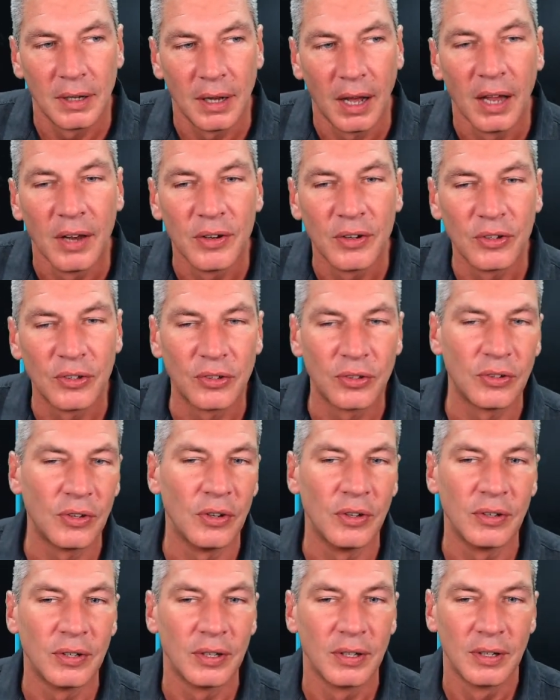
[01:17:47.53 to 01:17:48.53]

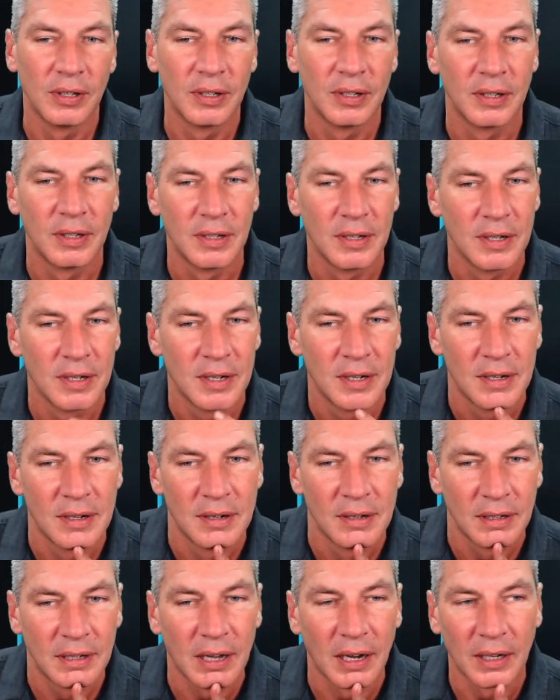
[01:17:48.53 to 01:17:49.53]
understood
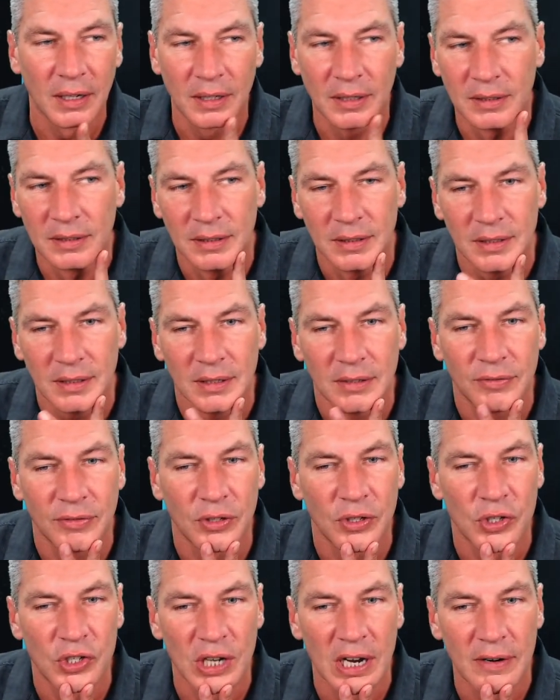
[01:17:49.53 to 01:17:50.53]
colour for
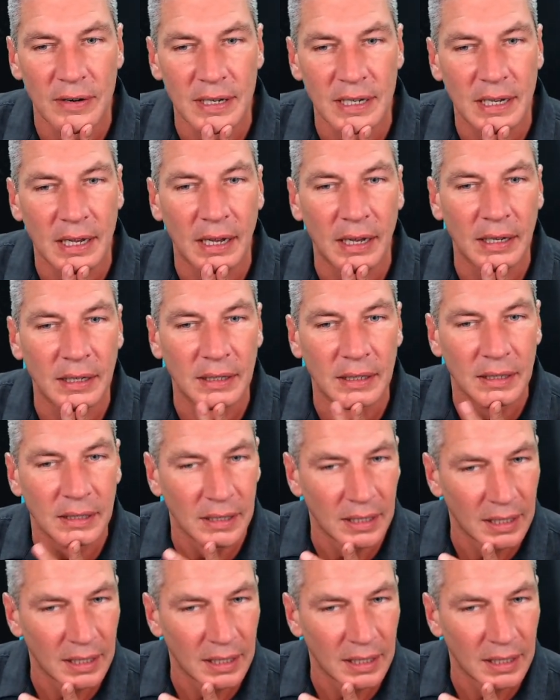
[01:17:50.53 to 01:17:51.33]
a jerry can?